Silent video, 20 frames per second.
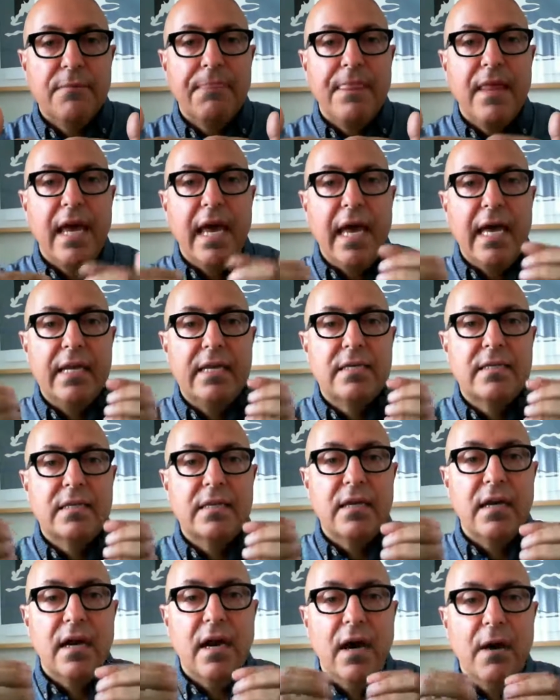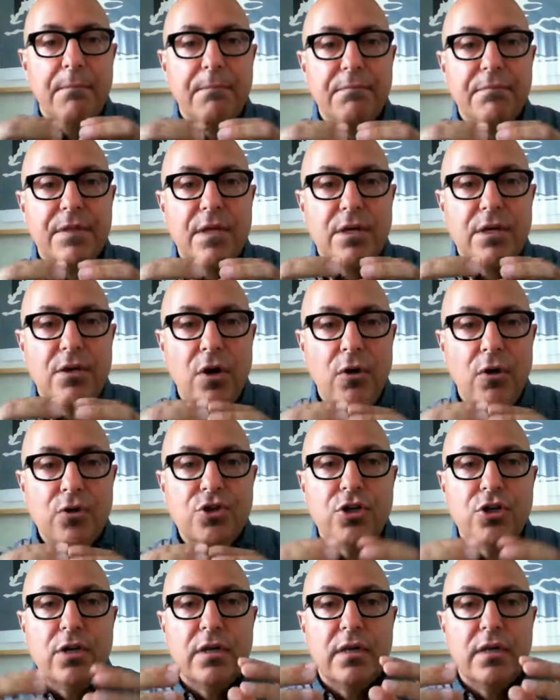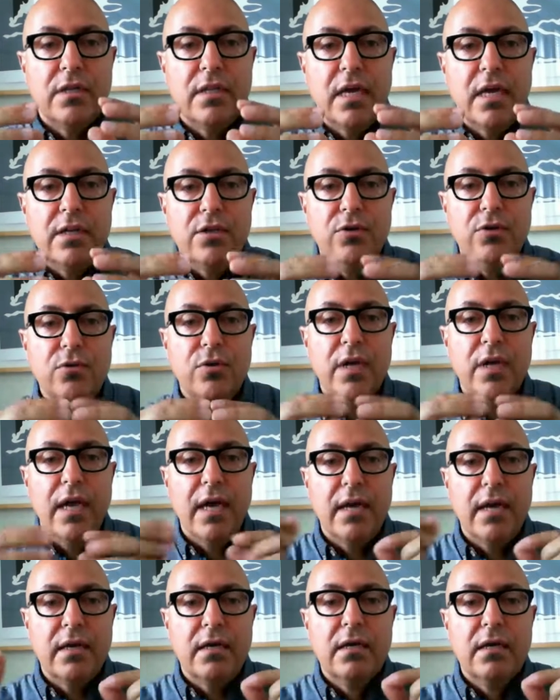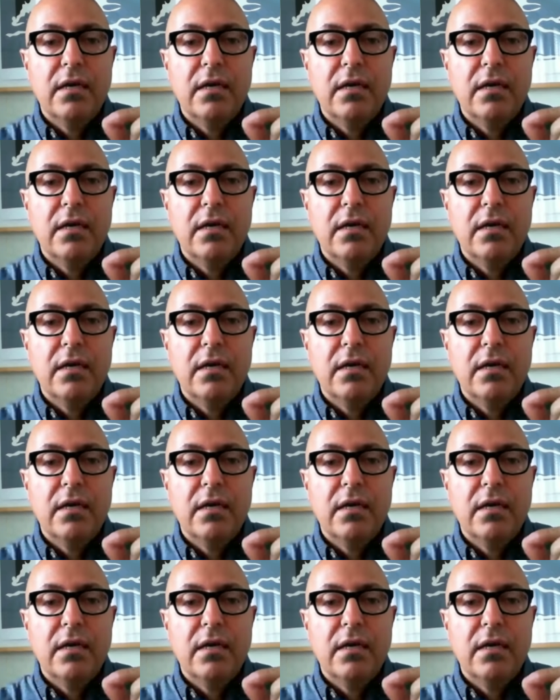And the notion that you can